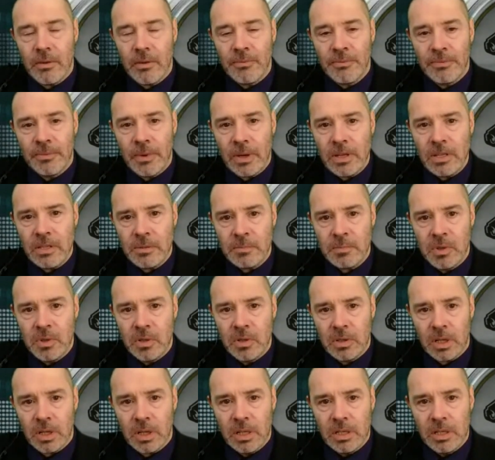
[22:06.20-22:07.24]

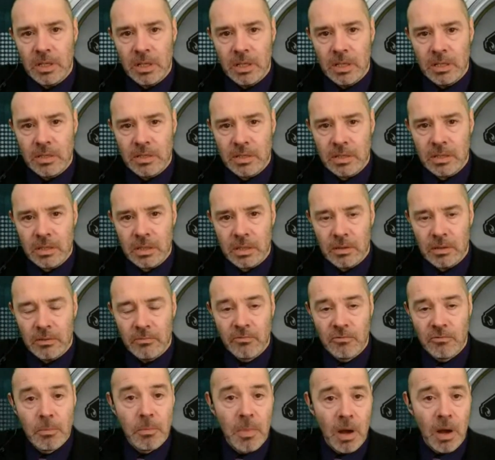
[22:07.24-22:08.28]
Facebook is
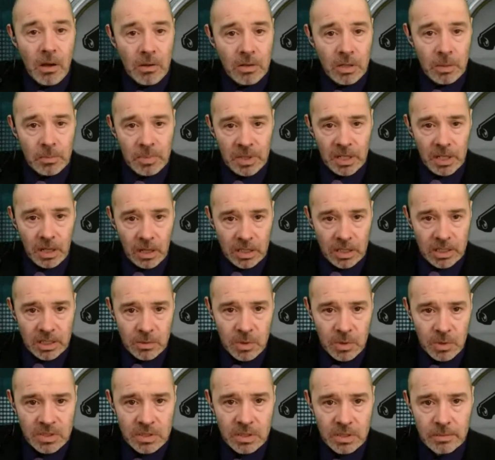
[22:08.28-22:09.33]
remarkably like
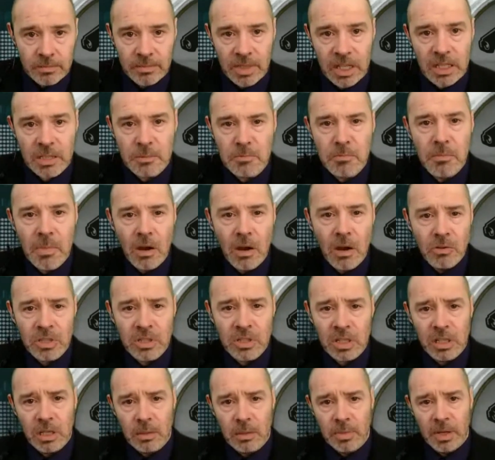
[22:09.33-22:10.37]
Twitter. It's
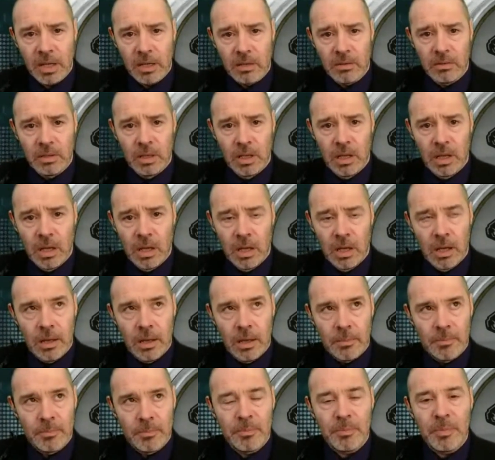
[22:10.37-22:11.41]
mostly about
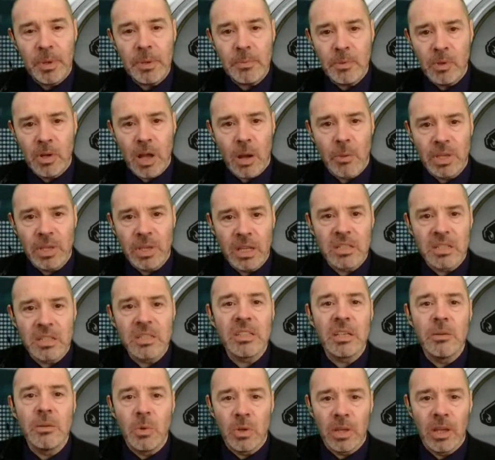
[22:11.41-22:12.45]
people going there to
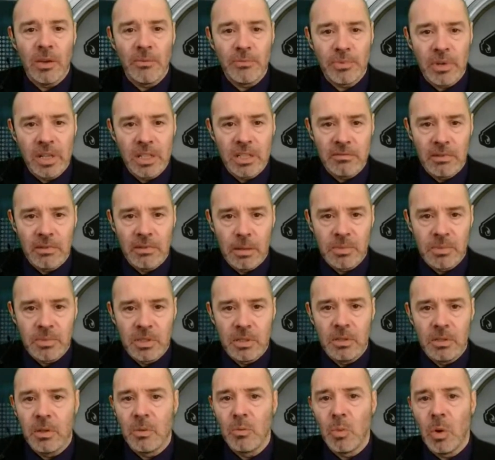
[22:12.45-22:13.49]
see what their friends are up
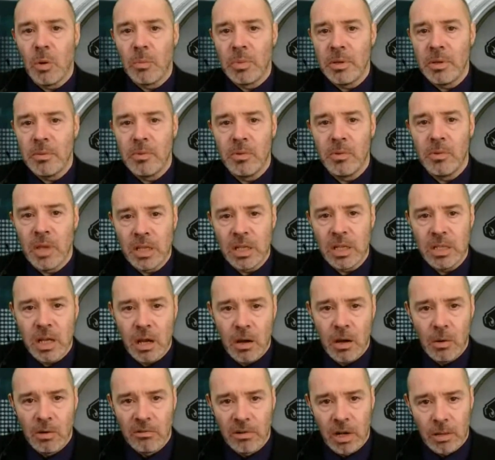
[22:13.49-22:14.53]
to and what people they
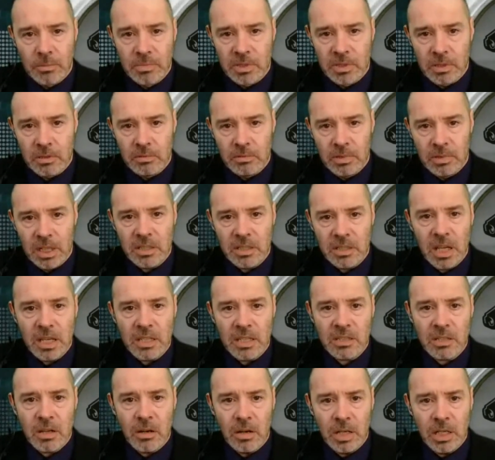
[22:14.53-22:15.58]
know are up to.
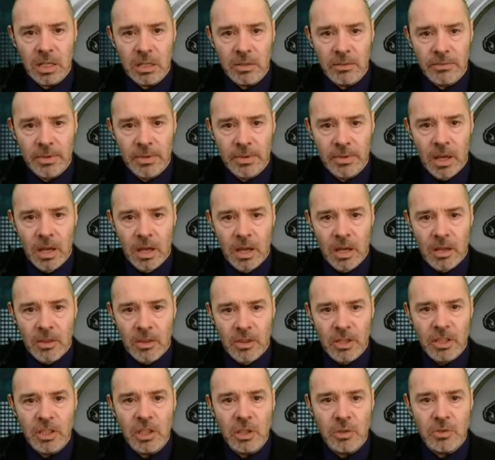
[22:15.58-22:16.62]
It's kind of the
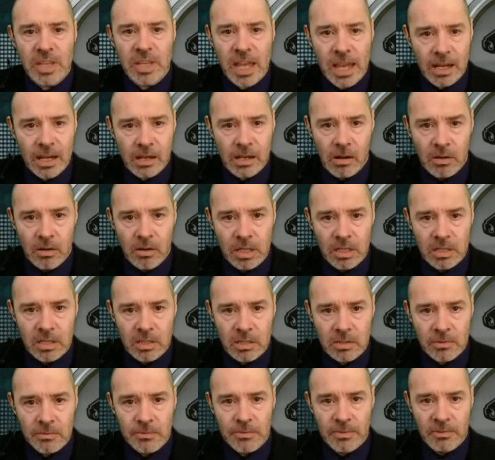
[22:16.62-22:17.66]
news
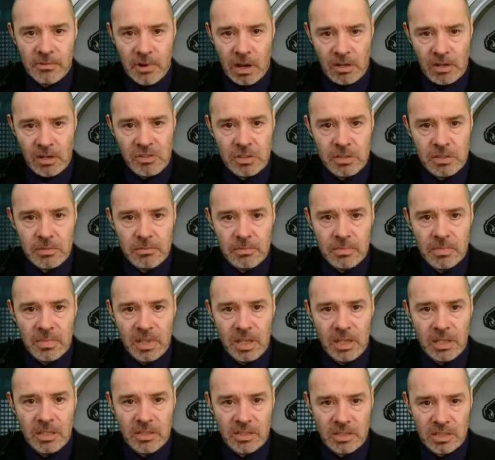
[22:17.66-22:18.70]
headlines for us.
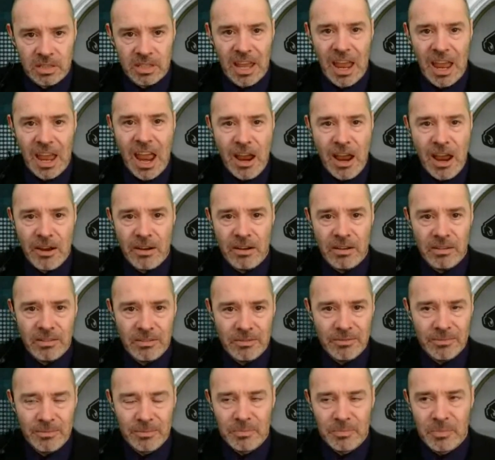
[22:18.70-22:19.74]
It's
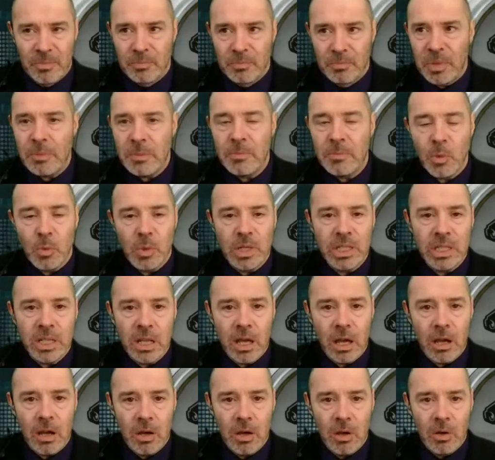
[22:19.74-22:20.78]
our people we
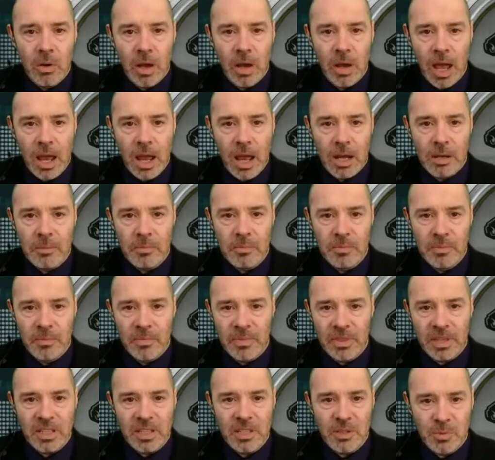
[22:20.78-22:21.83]
know and
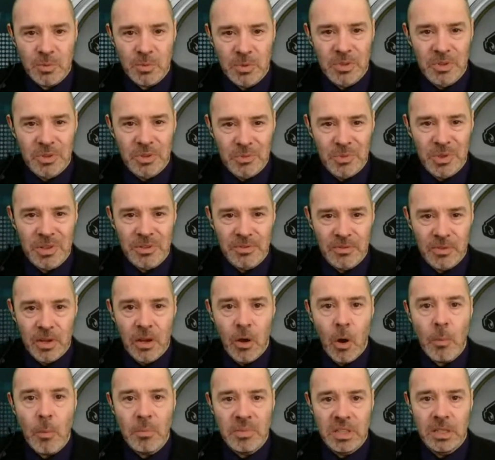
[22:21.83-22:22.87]
things that we've
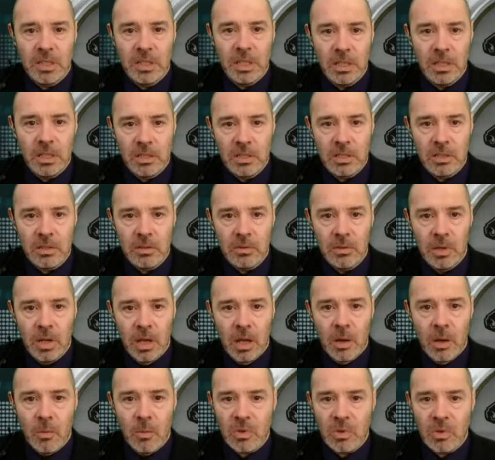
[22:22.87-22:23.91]
opted into,
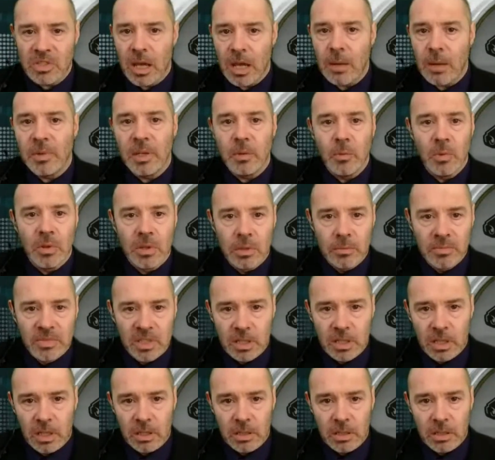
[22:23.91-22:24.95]
what's happening with them
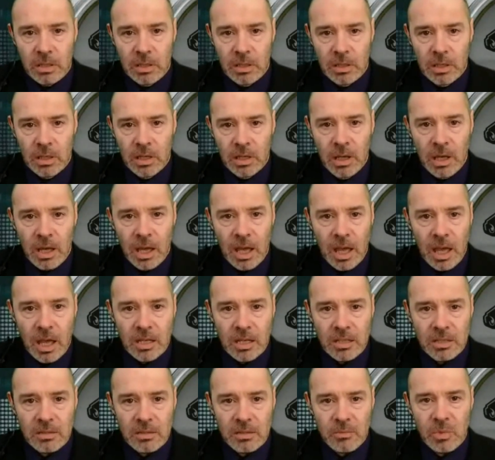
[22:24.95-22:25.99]
today.
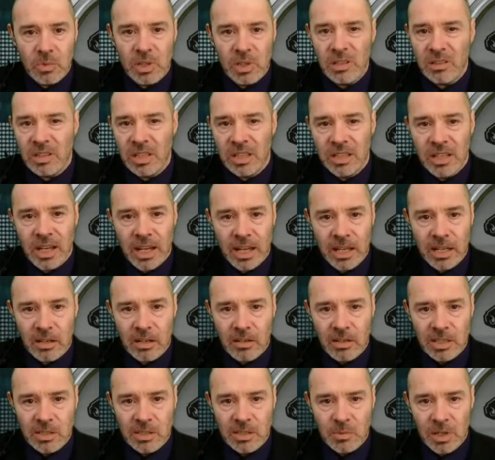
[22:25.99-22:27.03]
And we're looking at
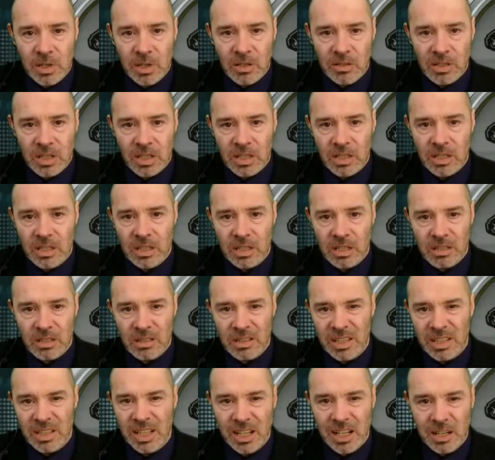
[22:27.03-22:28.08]
headlines, we're looking at
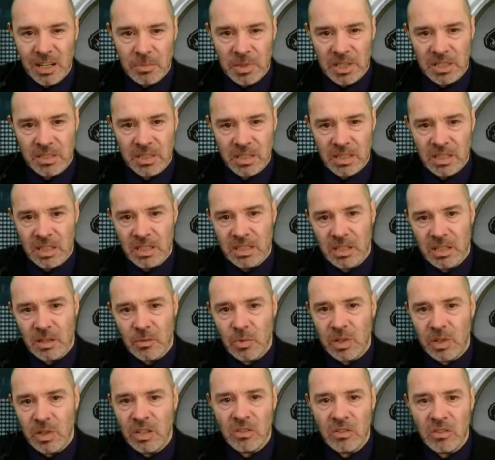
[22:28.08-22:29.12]
little bits of detail.
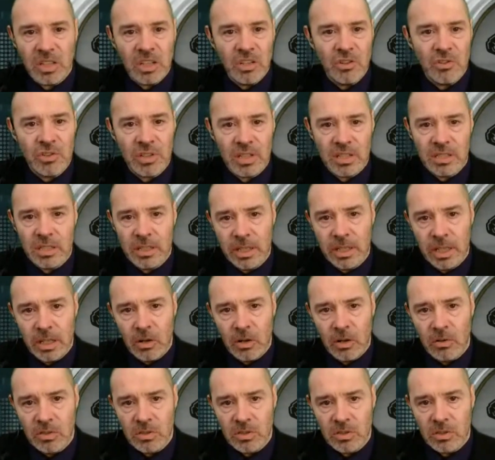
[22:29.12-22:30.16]
We're not interested in
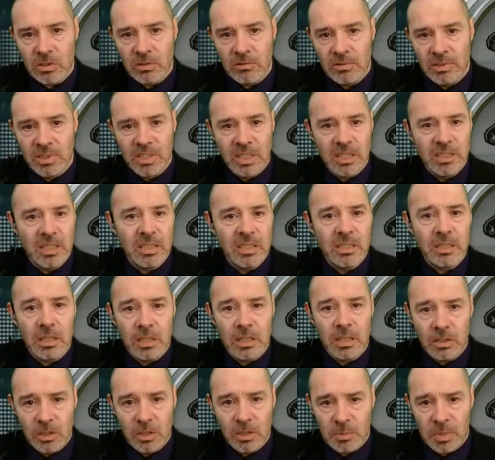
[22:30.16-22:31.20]
long stories. This isn't a
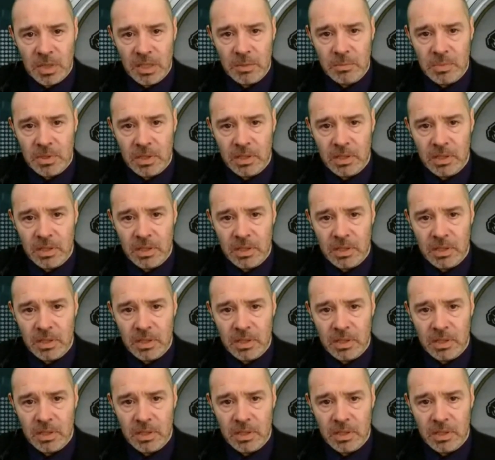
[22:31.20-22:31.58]
newspaper.